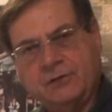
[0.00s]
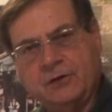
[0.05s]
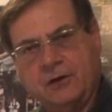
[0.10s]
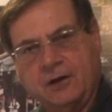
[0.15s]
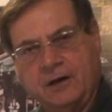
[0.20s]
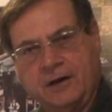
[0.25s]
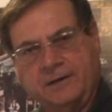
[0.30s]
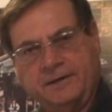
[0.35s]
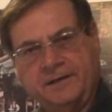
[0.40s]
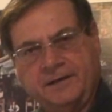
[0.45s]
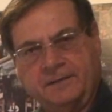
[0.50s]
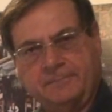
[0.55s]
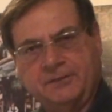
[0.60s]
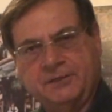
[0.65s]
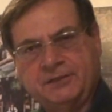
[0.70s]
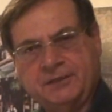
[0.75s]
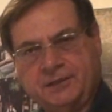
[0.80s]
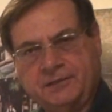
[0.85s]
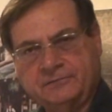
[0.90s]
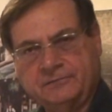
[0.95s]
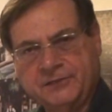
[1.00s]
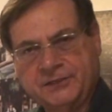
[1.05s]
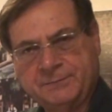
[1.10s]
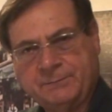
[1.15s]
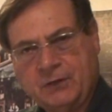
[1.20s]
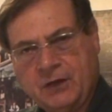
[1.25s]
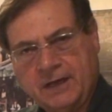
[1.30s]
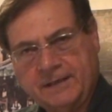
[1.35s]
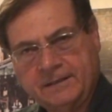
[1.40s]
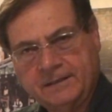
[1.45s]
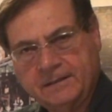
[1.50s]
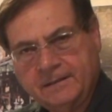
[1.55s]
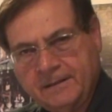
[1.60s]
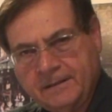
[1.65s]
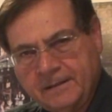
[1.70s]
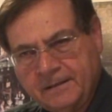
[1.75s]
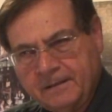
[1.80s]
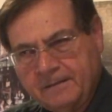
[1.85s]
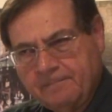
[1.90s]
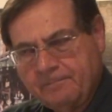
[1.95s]
card in a particular spot,
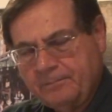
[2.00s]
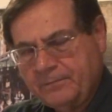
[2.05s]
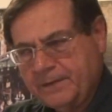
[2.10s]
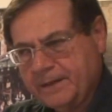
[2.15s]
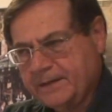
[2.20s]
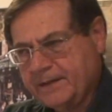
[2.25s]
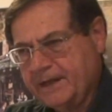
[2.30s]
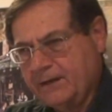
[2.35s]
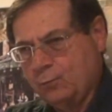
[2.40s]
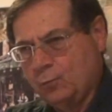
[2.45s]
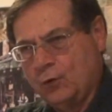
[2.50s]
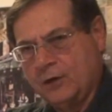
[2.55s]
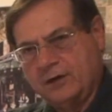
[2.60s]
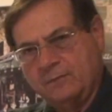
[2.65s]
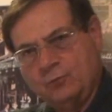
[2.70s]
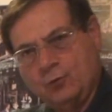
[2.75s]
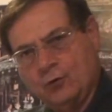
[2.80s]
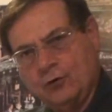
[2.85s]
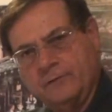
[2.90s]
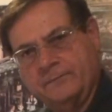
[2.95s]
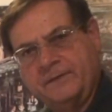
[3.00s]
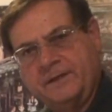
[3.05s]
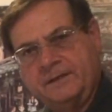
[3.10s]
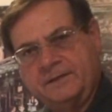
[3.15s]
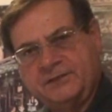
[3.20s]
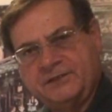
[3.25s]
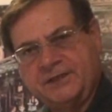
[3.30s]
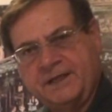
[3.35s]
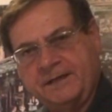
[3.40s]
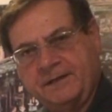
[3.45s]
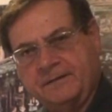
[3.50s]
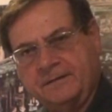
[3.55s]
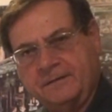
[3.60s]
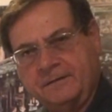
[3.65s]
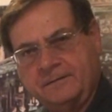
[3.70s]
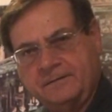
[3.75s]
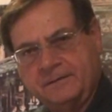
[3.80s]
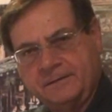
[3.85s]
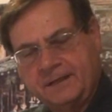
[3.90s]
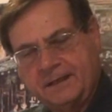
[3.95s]
that one or more of the SATA
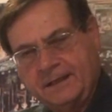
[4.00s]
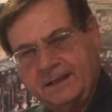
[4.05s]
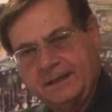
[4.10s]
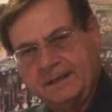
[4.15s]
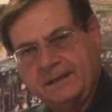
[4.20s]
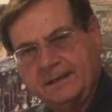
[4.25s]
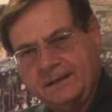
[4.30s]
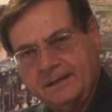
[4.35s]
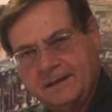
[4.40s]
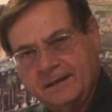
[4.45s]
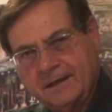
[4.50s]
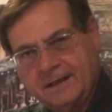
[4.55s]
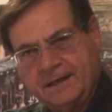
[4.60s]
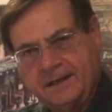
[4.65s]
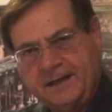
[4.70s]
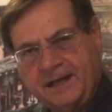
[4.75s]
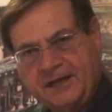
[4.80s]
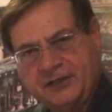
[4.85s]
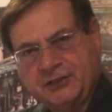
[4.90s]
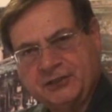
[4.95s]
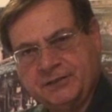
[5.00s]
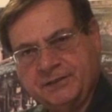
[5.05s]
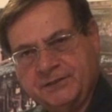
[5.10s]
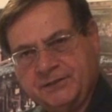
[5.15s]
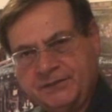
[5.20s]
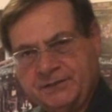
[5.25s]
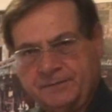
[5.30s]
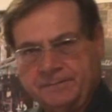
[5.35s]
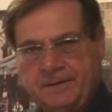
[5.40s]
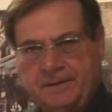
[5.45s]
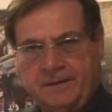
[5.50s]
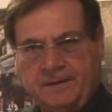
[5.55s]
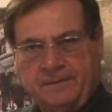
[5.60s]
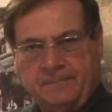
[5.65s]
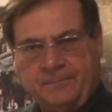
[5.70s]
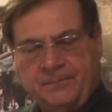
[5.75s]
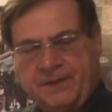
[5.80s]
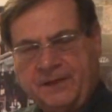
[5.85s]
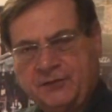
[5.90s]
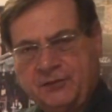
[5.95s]
connections
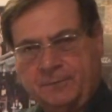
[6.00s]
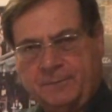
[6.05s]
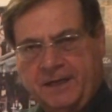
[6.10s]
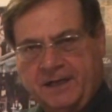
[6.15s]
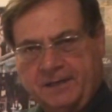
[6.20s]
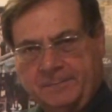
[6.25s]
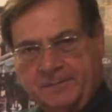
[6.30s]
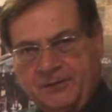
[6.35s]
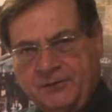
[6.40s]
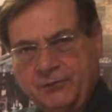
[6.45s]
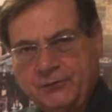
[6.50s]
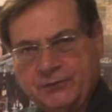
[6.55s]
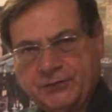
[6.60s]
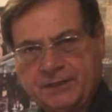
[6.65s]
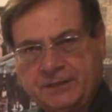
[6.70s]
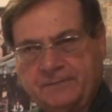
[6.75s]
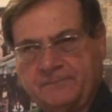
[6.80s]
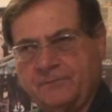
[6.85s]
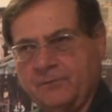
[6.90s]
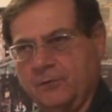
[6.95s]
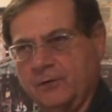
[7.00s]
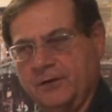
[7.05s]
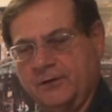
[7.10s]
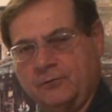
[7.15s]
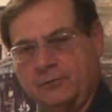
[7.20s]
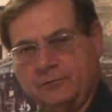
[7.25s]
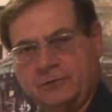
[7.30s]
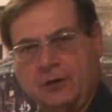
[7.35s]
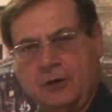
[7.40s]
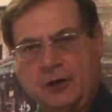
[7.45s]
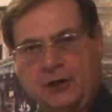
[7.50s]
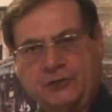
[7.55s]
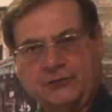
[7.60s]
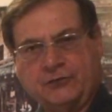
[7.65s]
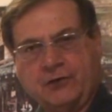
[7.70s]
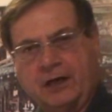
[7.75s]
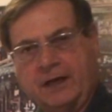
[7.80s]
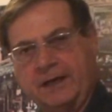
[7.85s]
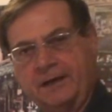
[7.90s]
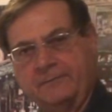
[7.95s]
that you might have been using for an old hard
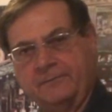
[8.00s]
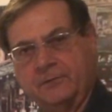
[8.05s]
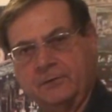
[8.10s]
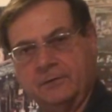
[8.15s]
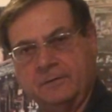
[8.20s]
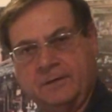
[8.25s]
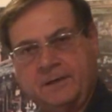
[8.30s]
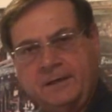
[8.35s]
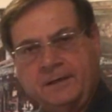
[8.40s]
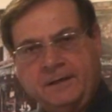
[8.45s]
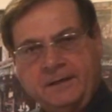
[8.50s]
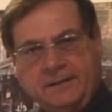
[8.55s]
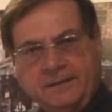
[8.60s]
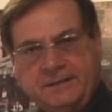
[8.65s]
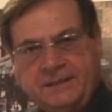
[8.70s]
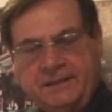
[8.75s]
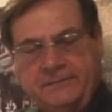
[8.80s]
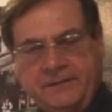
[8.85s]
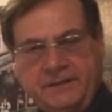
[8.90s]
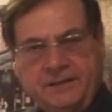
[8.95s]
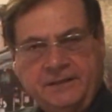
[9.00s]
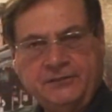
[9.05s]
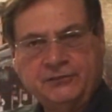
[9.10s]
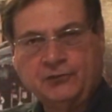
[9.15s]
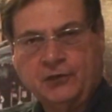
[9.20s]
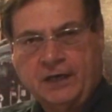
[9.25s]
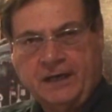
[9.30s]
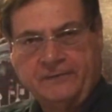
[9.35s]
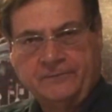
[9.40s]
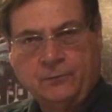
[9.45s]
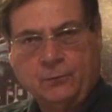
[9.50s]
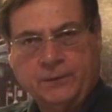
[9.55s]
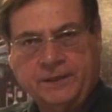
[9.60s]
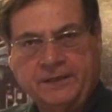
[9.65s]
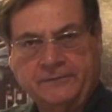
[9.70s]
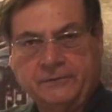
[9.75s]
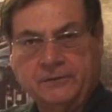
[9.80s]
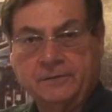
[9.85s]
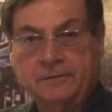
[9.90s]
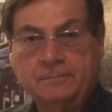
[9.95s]
drive or DVD drive or
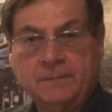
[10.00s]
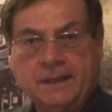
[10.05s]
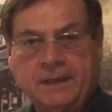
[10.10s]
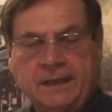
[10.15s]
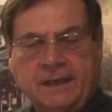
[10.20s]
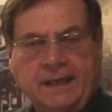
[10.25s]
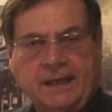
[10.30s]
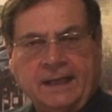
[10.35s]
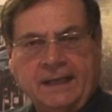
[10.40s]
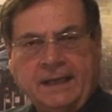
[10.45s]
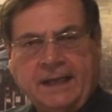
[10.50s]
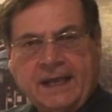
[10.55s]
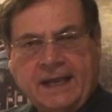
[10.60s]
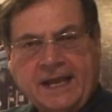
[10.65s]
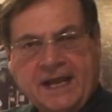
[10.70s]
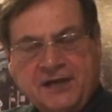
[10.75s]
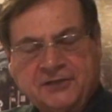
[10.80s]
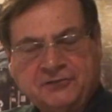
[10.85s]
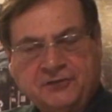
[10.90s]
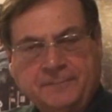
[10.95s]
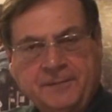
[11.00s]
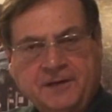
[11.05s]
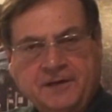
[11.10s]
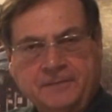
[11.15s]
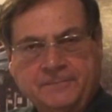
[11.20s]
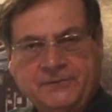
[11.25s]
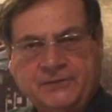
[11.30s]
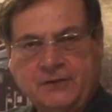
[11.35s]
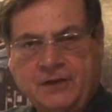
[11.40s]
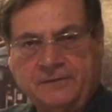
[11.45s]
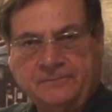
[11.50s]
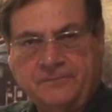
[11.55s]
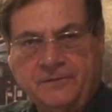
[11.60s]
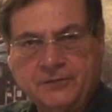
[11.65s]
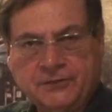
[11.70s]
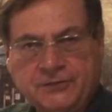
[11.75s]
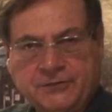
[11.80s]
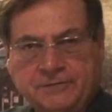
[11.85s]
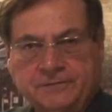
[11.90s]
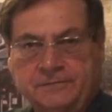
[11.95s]
whatever actually becomes
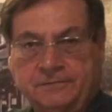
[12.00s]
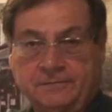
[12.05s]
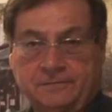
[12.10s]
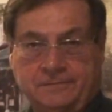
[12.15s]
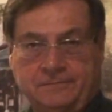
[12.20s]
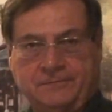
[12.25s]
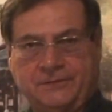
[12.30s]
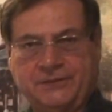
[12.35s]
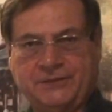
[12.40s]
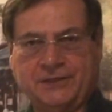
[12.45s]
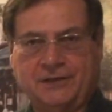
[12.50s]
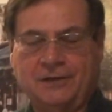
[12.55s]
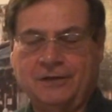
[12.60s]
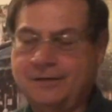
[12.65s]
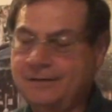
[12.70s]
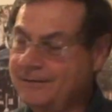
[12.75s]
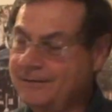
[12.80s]
non-functional. So,